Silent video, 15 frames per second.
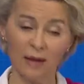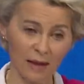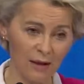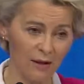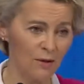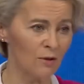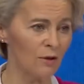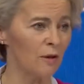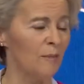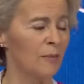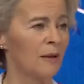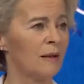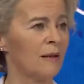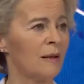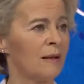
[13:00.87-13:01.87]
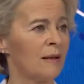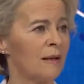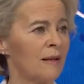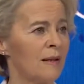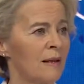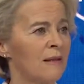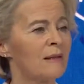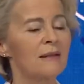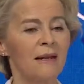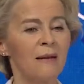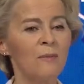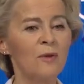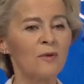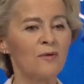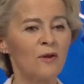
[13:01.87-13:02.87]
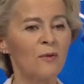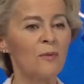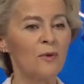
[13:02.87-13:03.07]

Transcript: in Europe stems from